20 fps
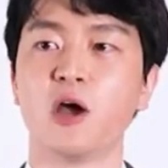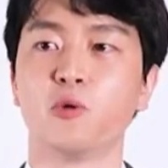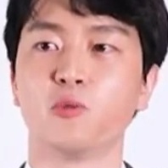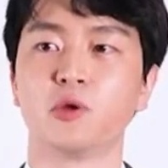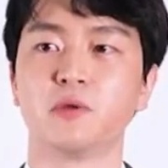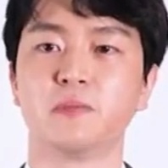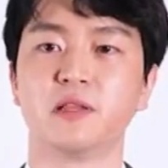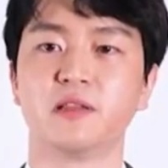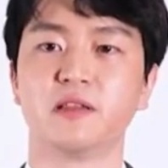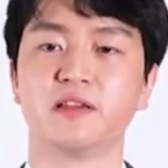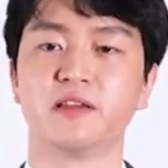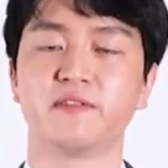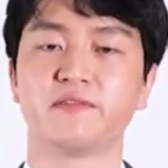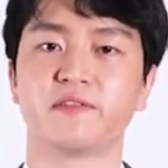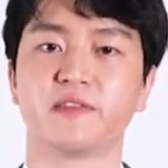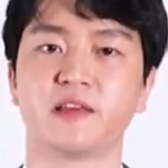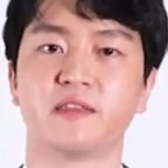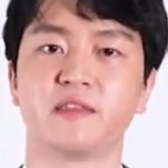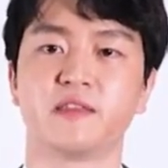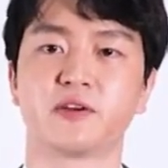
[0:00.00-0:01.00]
we
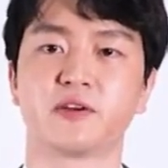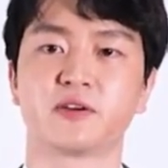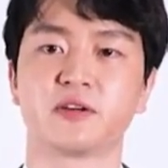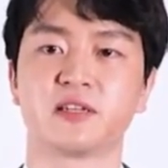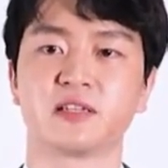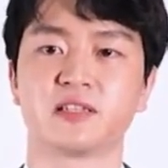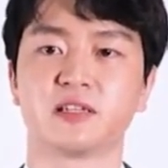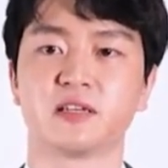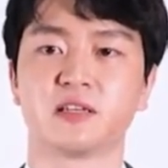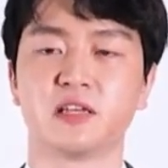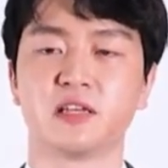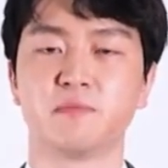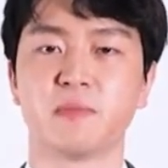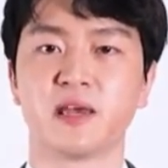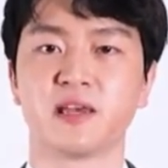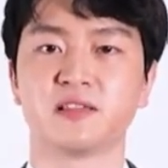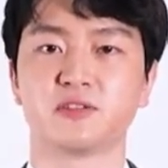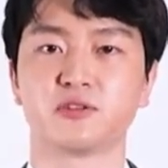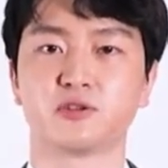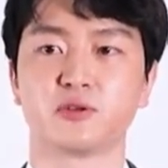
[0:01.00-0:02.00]
believe that there is a
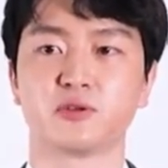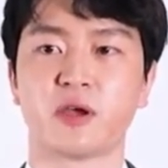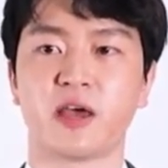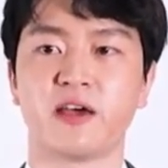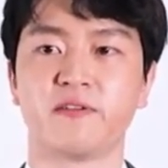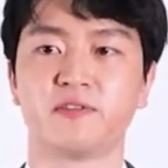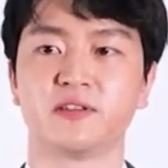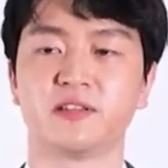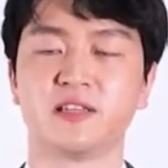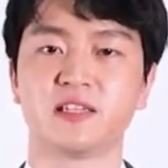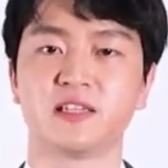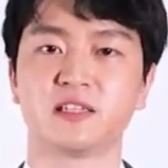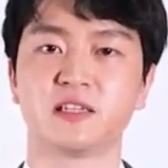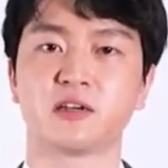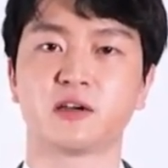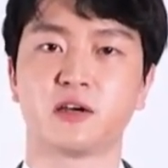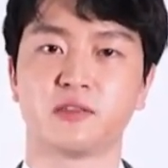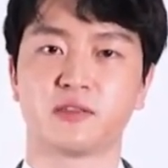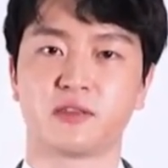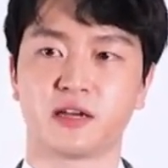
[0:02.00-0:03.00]
demand to have a DC
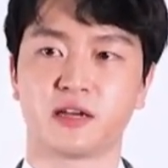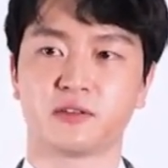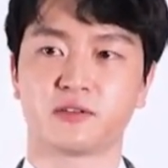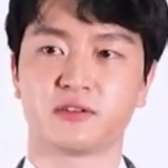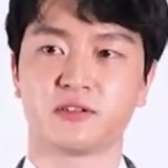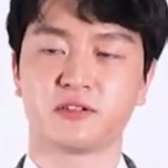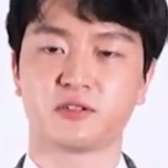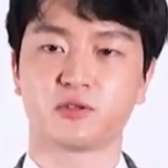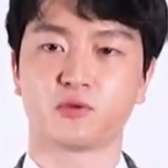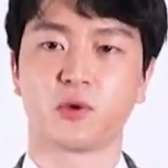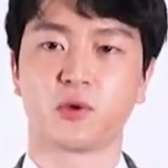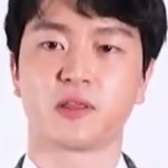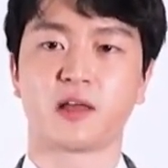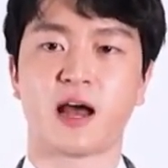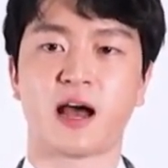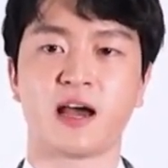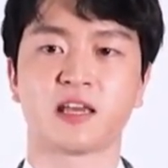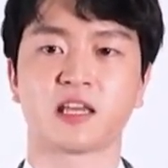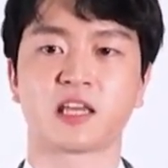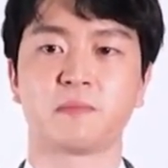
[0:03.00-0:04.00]
contactors with
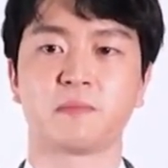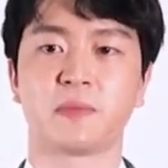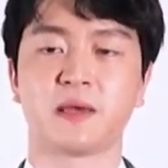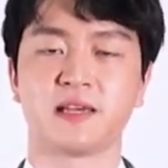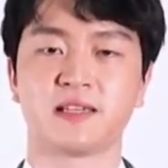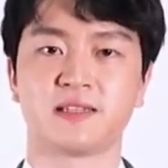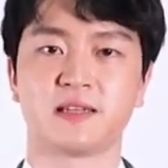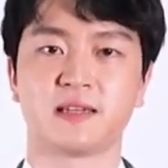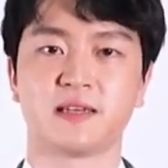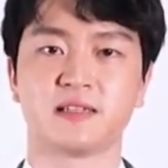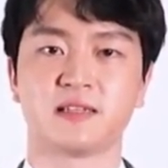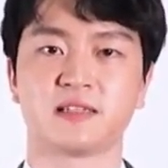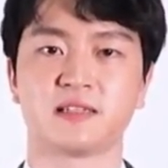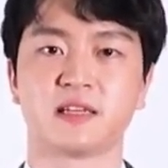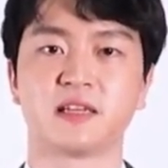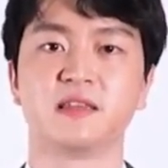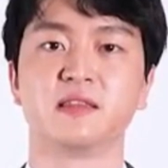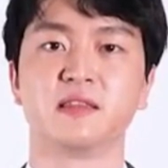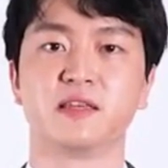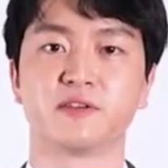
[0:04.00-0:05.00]
high capacities
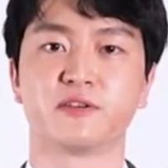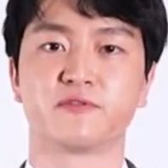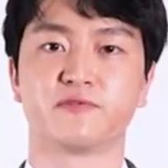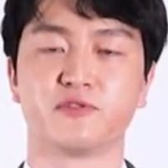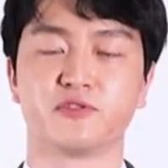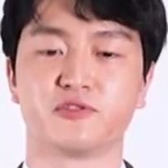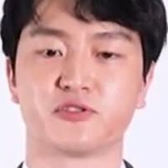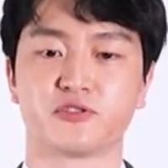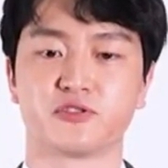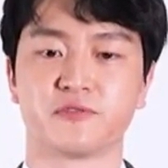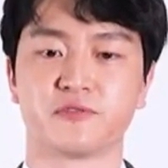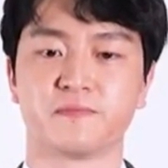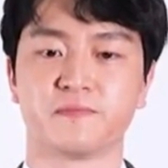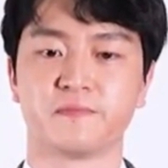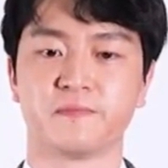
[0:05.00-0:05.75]
in near future.